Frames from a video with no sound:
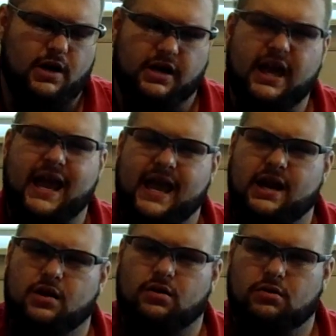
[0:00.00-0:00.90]
a
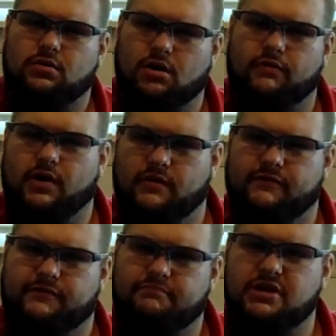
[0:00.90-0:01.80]
can
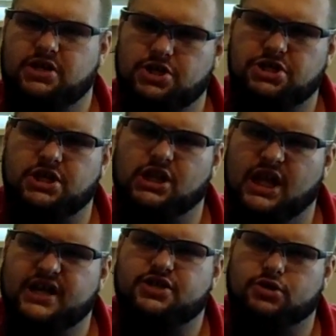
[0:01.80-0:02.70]
of peaches and
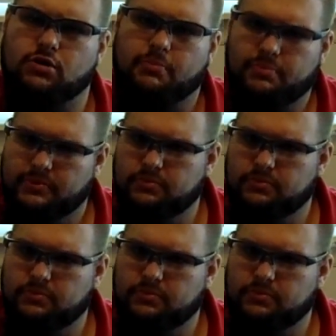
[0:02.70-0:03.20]
light syrup.